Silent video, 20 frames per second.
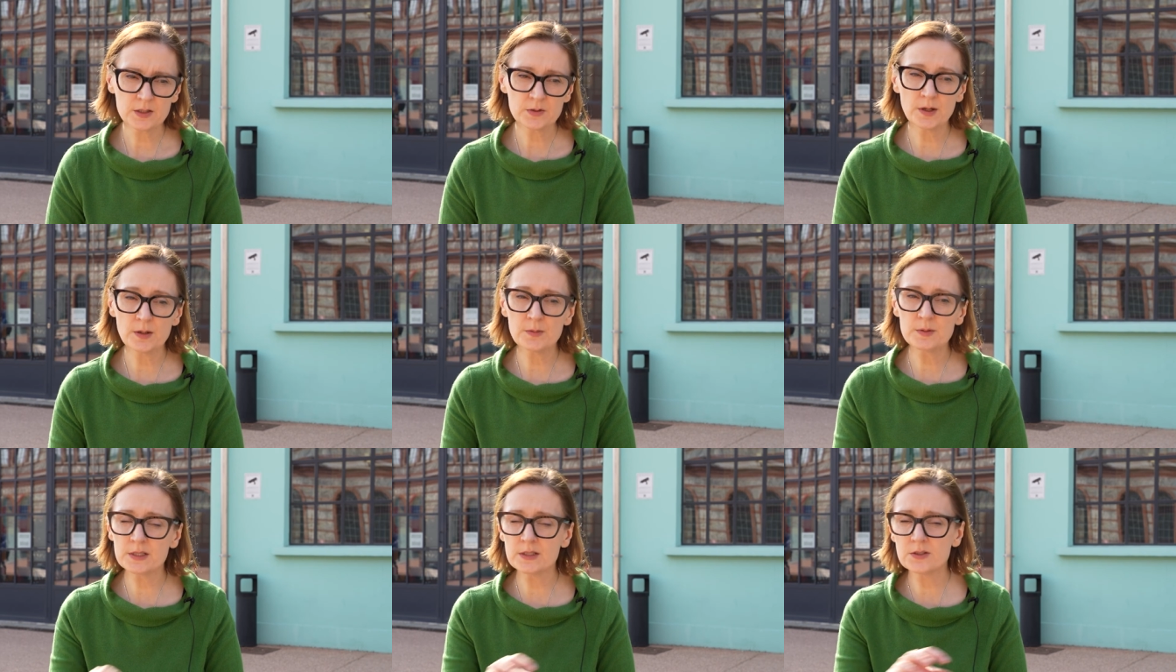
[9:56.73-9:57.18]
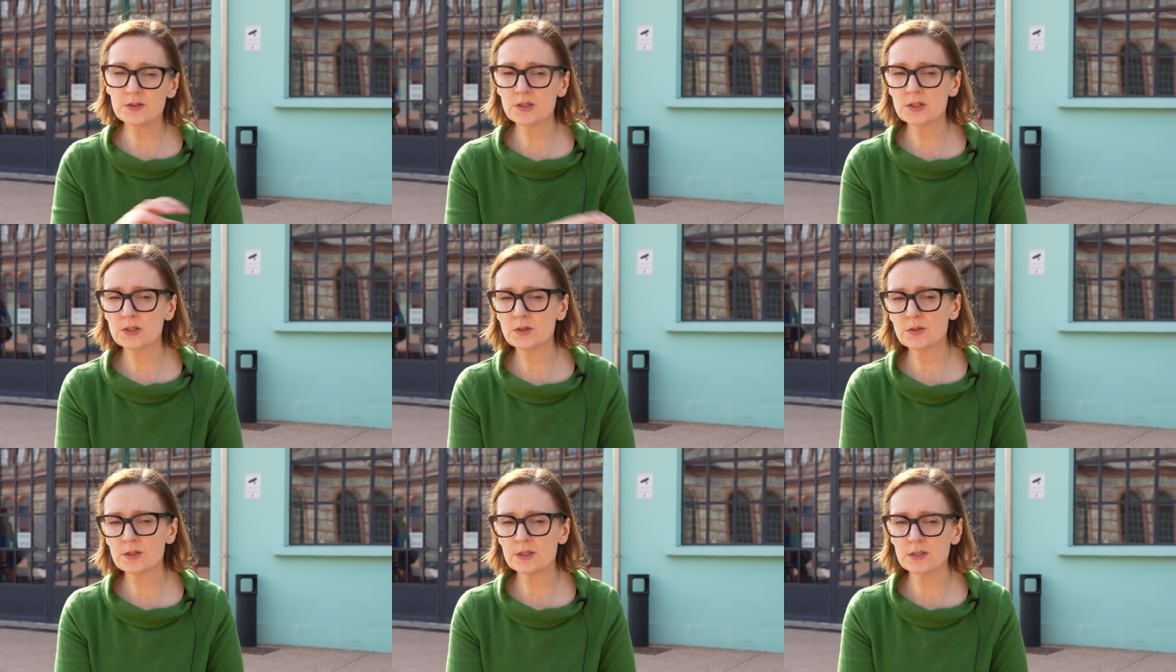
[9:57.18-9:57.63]
so I was
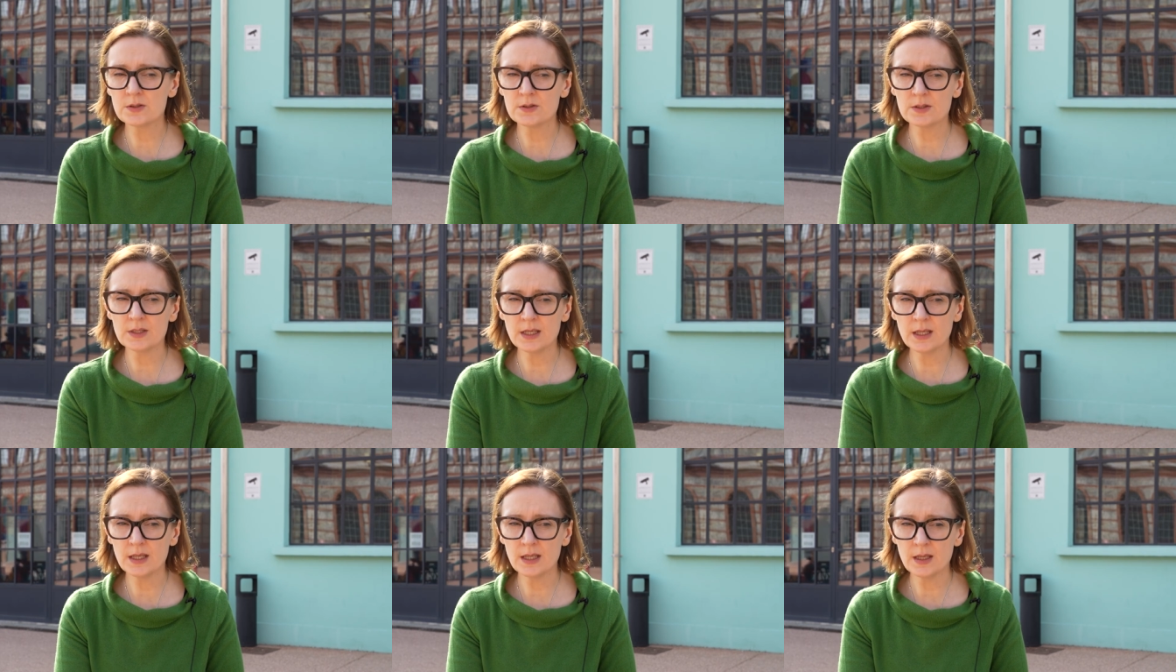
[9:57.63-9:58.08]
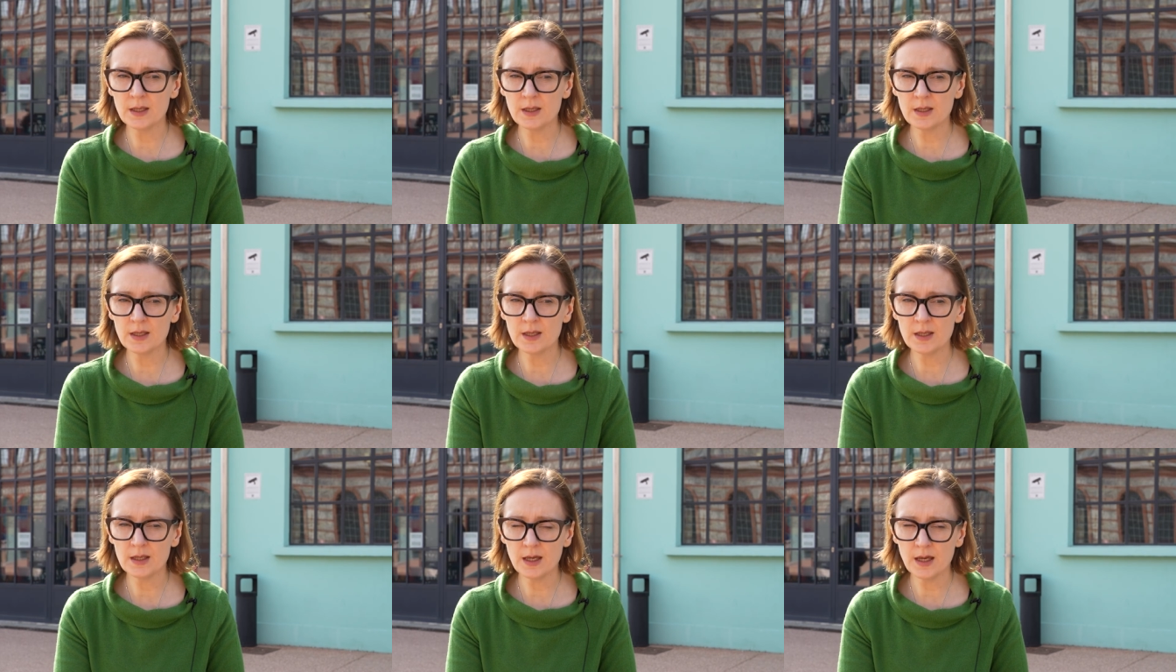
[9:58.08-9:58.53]
introduced to
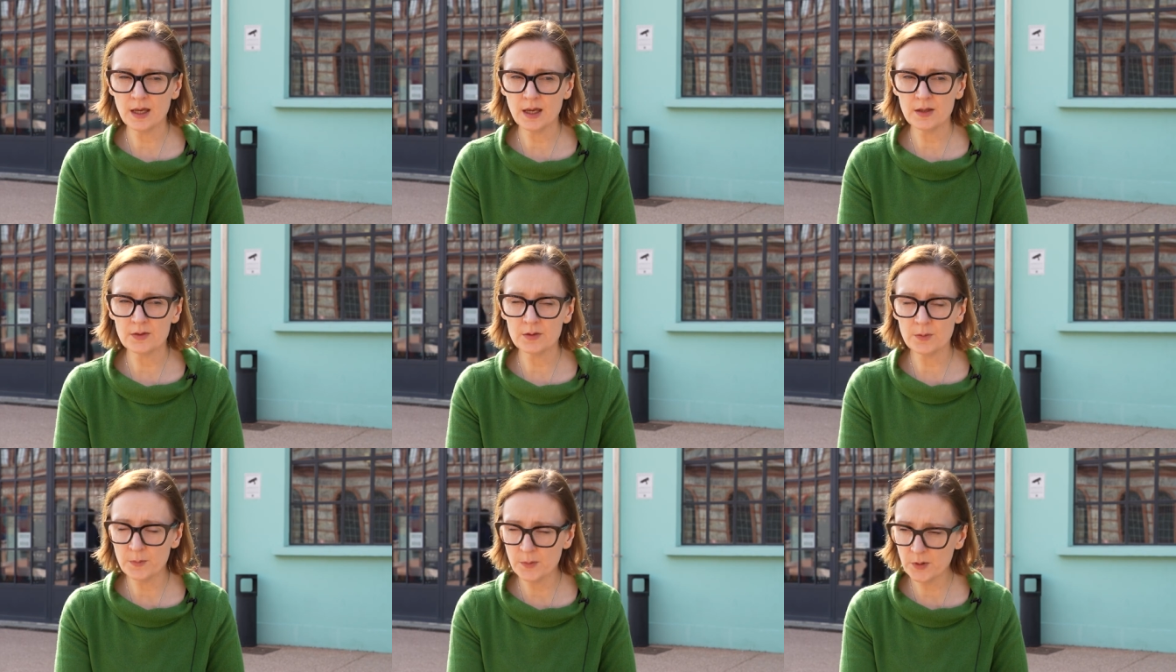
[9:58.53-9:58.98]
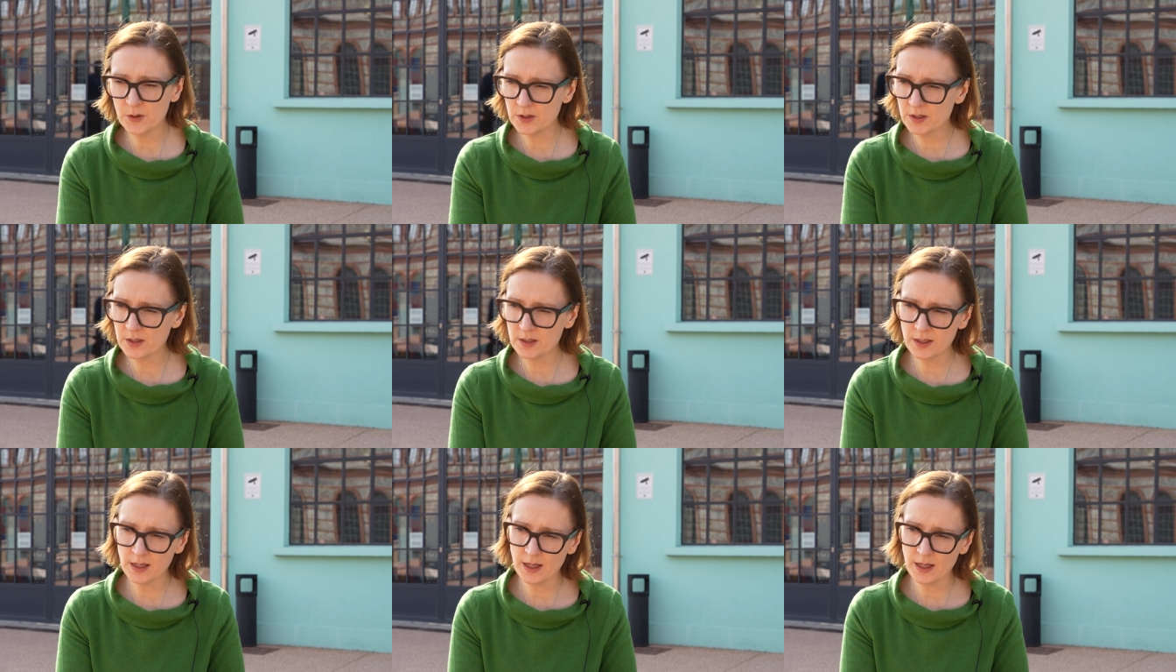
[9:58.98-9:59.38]
the book